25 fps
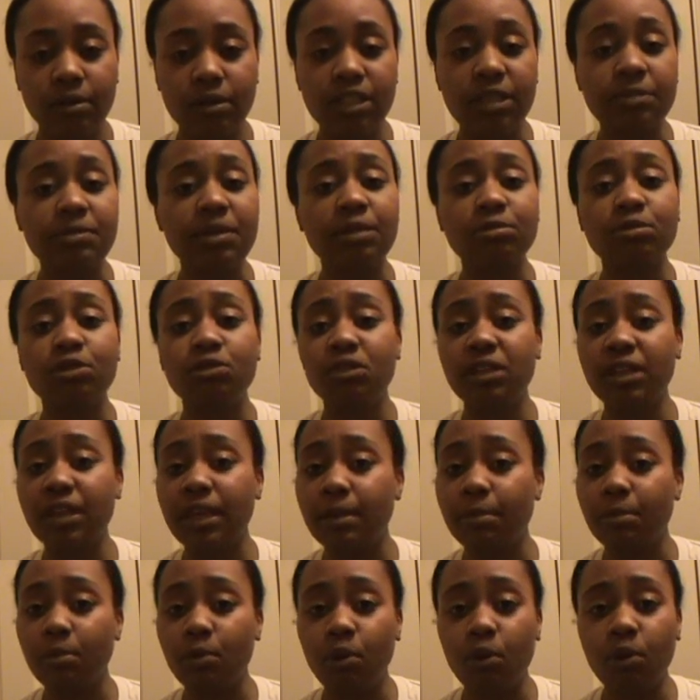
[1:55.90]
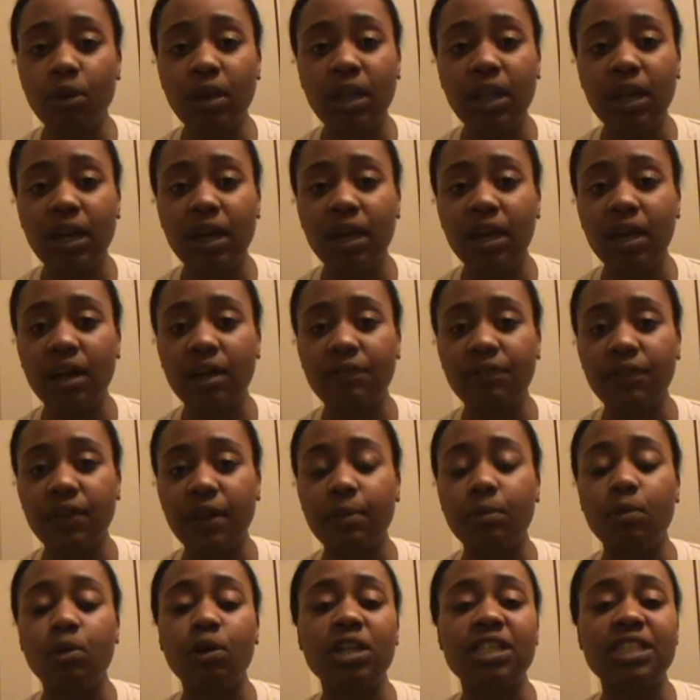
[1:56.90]
Sometimes you can get more love
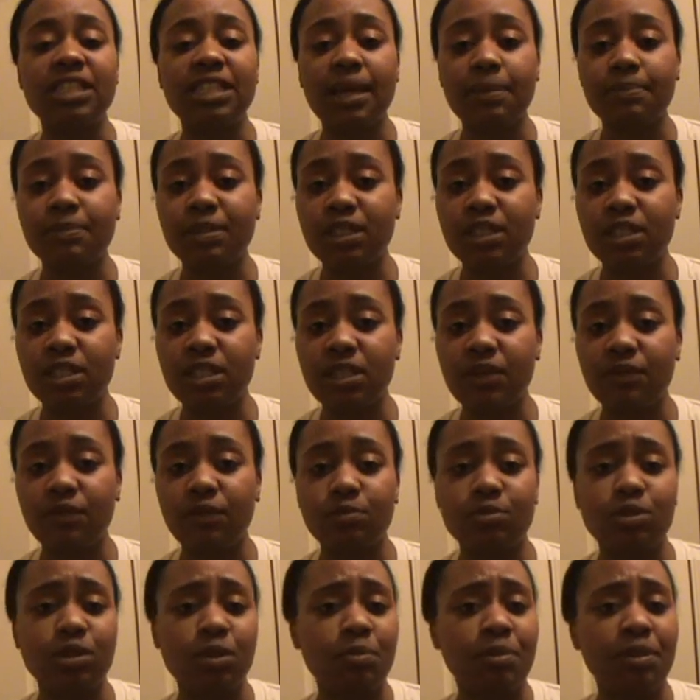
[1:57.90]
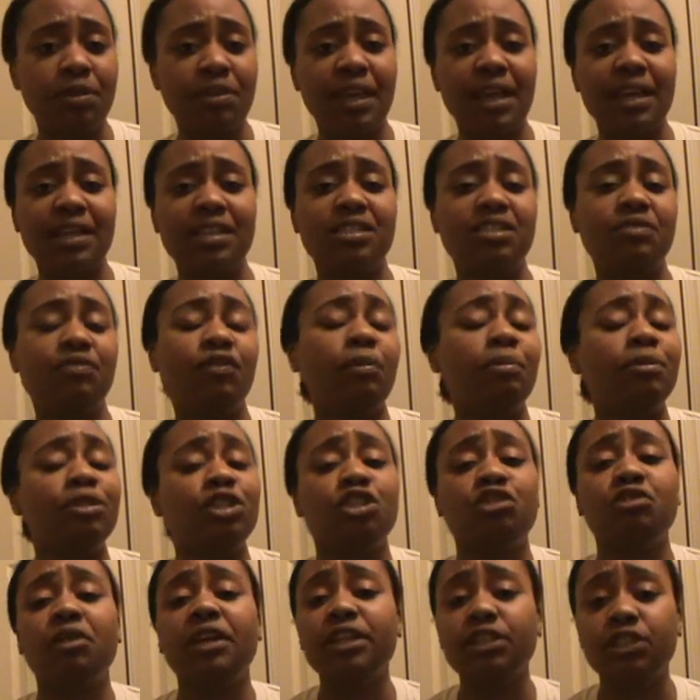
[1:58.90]
and more acceptance from someone that's from a
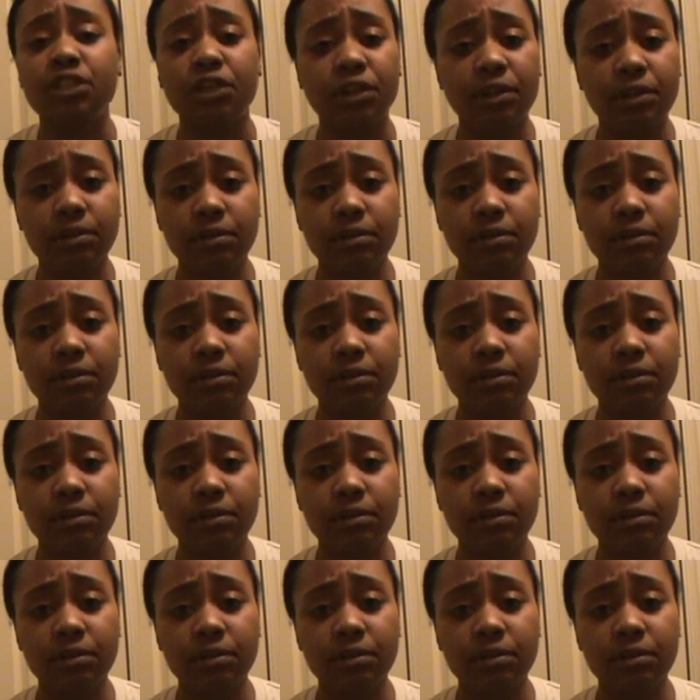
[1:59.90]
stranger.